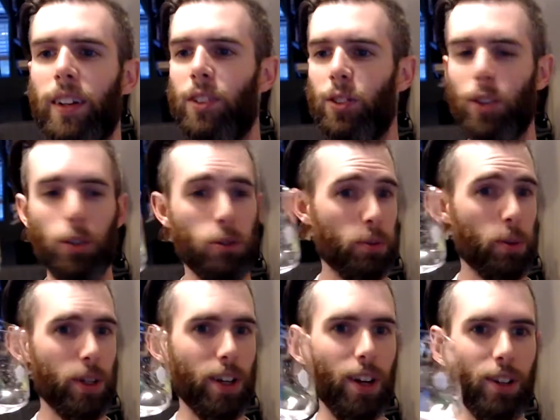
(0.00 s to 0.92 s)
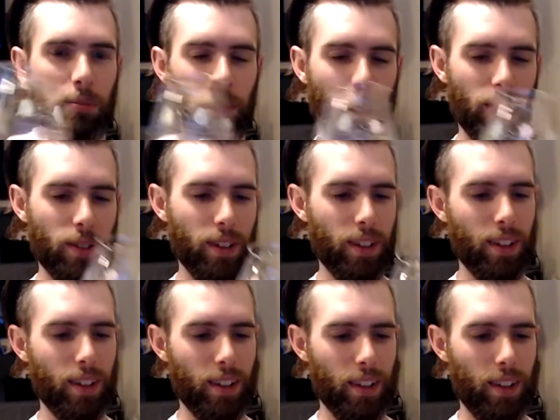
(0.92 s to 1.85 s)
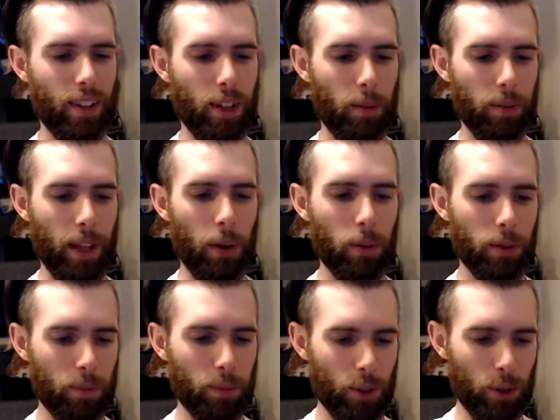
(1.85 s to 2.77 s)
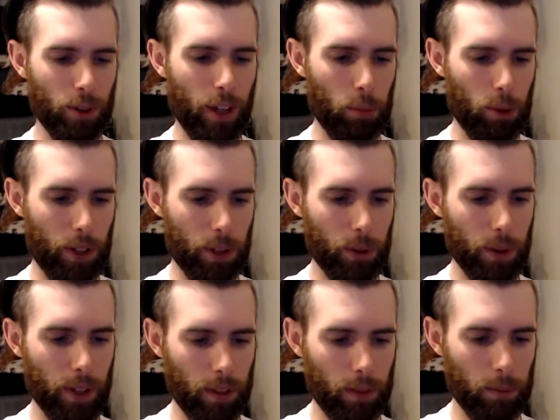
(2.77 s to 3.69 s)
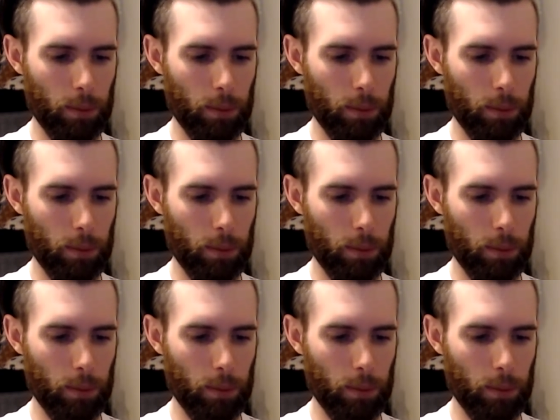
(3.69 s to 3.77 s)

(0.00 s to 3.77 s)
So this one's pretty awesome, though. That one sold out pretty quick,